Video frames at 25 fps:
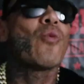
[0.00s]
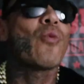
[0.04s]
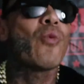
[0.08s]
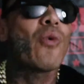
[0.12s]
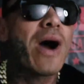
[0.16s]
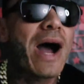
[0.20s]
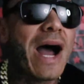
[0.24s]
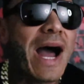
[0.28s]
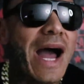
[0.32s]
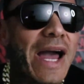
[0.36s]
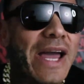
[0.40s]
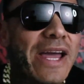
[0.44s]

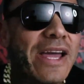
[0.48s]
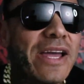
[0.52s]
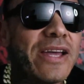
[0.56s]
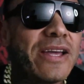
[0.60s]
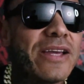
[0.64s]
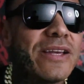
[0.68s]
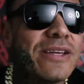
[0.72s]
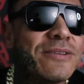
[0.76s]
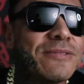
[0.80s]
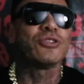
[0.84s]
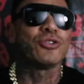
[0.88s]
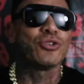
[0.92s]

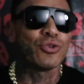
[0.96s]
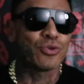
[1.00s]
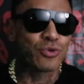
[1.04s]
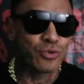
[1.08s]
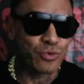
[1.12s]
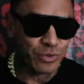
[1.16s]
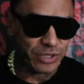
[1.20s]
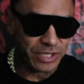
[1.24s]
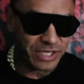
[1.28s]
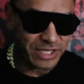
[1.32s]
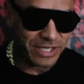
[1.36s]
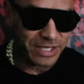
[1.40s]
Why do
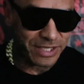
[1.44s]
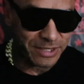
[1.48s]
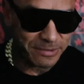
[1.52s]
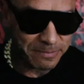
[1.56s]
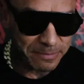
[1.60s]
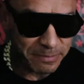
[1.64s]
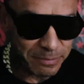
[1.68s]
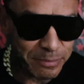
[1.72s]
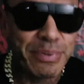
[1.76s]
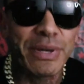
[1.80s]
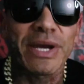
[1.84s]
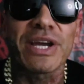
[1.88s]
we
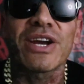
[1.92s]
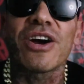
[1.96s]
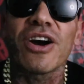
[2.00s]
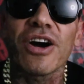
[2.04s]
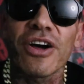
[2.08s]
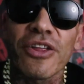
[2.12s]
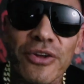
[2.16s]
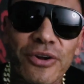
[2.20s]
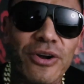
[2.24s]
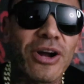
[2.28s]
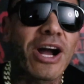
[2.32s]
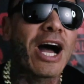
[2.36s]
pick
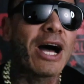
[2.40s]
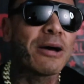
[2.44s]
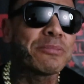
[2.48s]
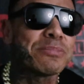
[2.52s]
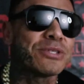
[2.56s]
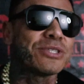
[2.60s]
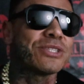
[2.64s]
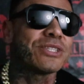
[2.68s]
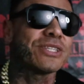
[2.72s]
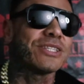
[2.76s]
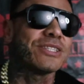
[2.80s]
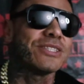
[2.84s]
other
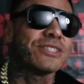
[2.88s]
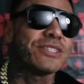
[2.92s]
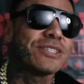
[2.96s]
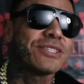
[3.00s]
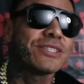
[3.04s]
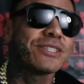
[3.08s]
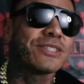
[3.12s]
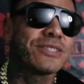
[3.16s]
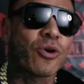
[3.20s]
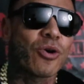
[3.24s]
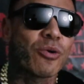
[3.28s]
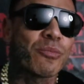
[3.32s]

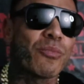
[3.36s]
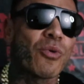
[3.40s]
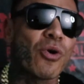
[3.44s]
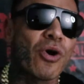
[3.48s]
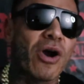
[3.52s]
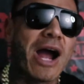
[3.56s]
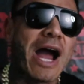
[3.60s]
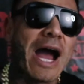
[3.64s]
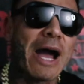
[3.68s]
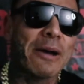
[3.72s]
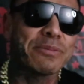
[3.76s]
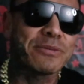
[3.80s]
options or more
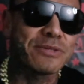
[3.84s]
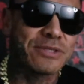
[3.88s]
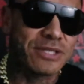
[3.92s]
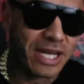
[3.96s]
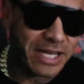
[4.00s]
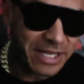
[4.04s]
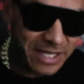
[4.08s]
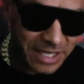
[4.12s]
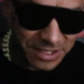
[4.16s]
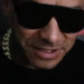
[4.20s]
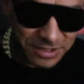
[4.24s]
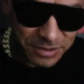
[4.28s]
options?
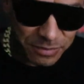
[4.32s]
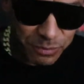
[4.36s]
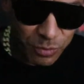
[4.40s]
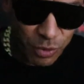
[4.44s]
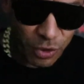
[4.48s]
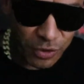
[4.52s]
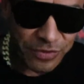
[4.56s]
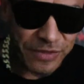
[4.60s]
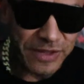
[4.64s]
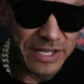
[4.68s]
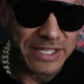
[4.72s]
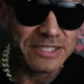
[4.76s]
I guess
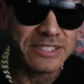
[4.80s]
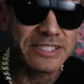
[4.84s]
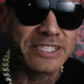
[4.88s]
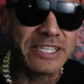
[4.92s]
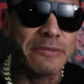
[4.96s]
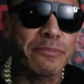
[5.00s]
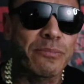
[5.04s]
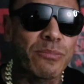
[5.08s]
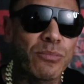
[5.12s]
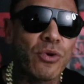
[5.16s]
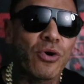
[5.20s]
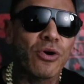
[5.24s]
more things
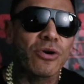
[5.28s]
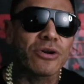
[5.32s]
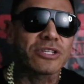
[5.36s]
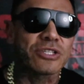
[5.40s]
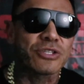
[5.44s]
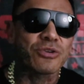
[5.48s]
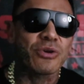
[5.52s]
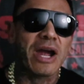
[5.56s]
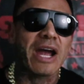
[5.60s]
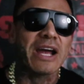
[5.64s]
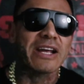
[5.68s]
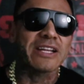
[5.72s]
seem more
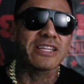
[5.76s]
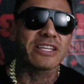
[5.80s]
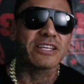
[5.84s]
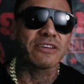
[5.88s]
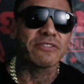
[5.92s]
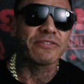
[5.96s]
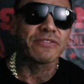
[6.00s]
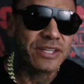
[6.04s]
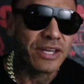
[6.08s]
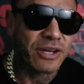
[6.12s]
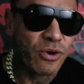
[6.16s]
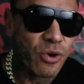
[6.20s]

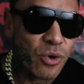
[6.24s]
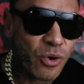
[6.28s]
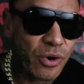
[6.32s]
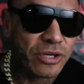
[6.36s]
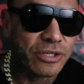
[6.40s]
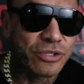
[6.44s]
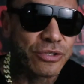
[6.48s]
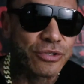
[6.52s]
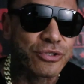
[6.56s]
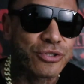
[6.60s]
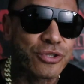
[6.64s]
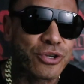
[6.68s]
attractive than
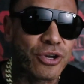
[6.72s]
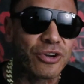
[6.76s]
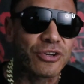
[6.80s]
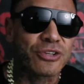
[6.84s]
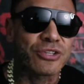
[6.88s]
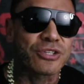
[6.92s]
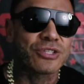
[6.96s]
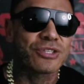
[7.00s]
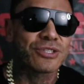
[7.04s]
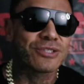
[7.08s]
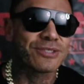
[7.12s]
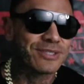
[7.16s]
going to
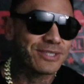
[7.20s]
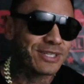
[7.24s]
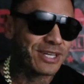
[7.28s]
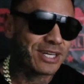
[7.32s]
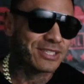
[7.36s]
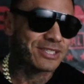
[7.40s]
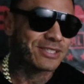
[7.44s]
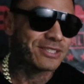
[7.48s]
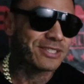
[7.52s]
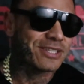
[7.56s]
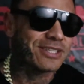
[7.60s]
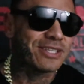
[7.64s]
church
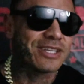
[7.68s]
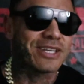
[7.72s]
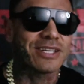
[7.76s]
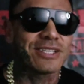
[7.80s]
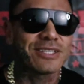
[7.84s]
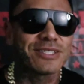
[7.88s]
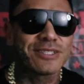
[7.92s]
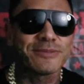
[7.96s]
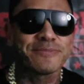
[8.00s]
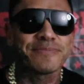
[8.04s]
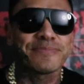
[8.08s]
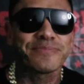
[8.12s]
on
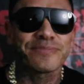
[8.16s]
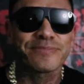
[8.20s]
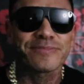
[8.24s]
Sundays.